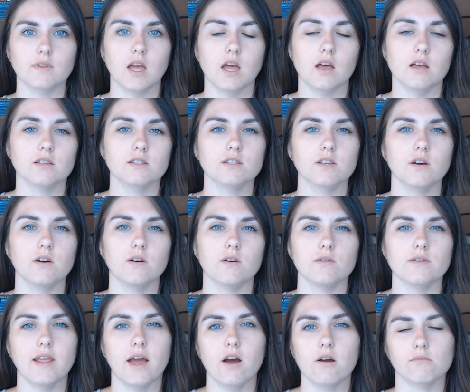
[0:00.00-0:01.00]
So
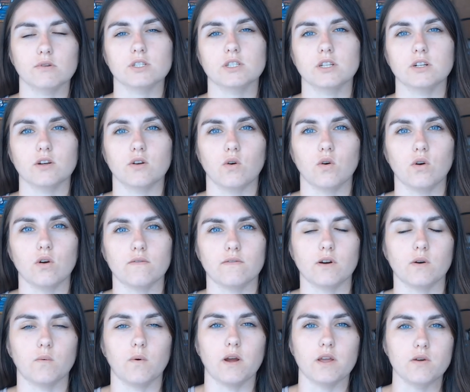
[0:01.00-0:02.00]
now I'm just going to go over
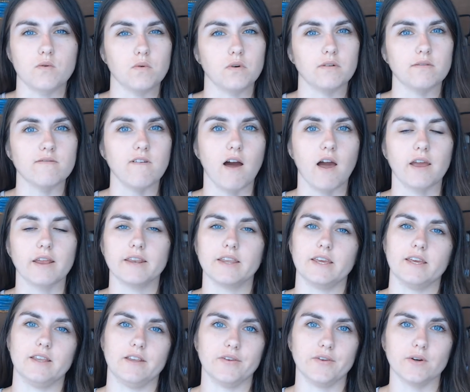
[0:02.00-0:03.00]
what you will find
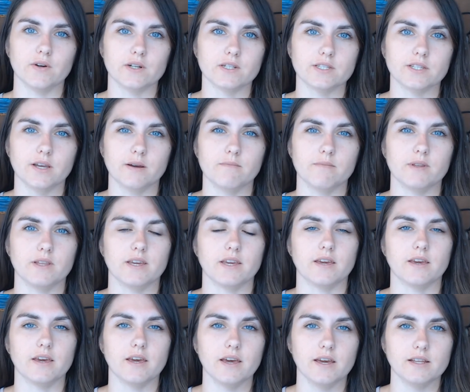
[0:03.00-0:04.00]
in your sampling
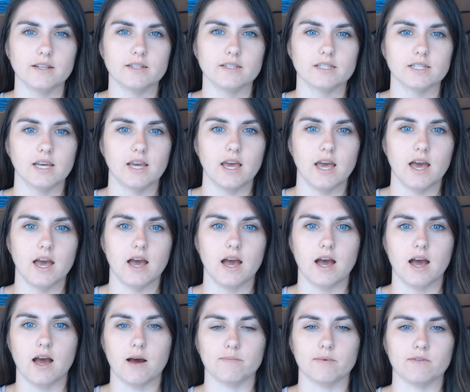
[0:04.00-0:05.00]
kit
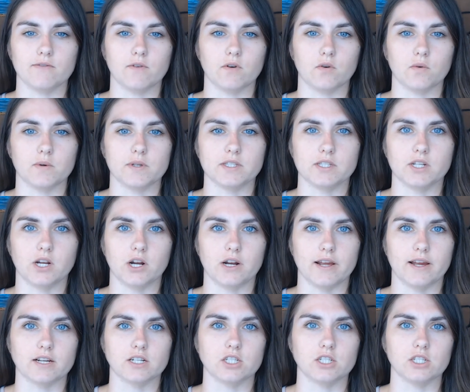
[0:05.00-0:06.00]
before we start
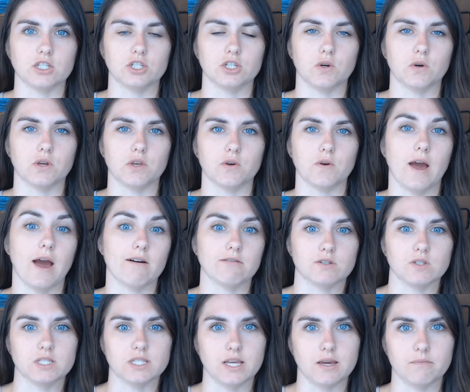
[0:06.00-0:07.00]
actually showing you how to
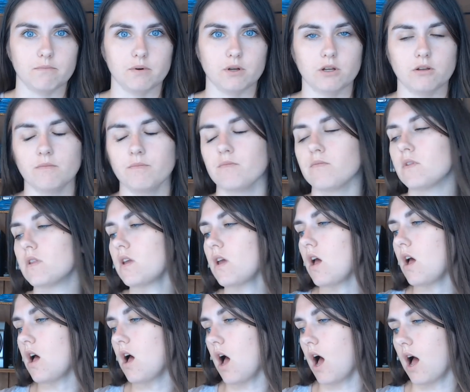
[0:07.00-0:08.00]
sample.
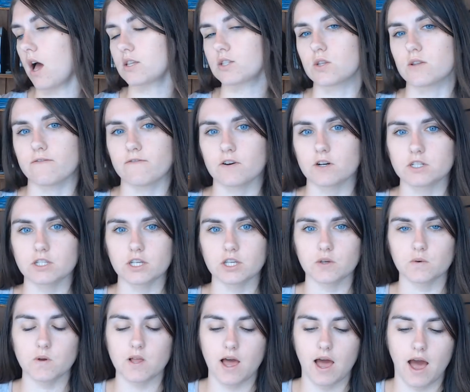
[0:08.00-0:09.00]
So the first thing you
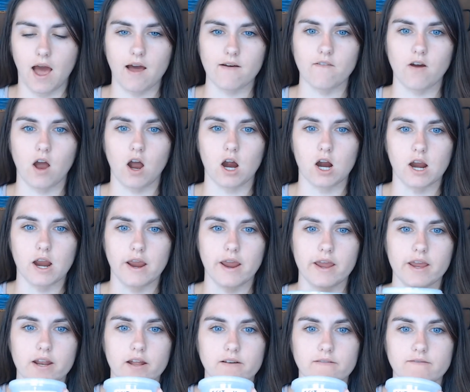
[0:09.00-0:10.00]
will have are
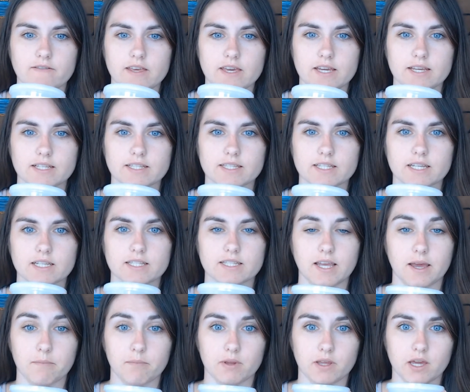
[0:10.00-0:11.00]
8 of these
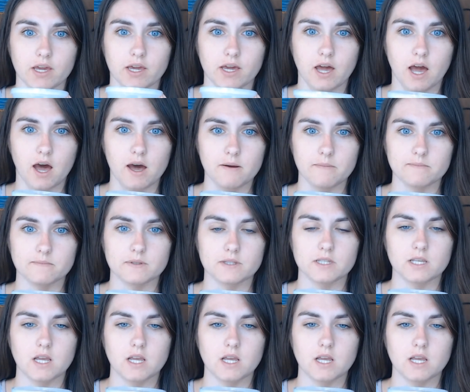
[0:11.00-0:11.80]
sampling cups.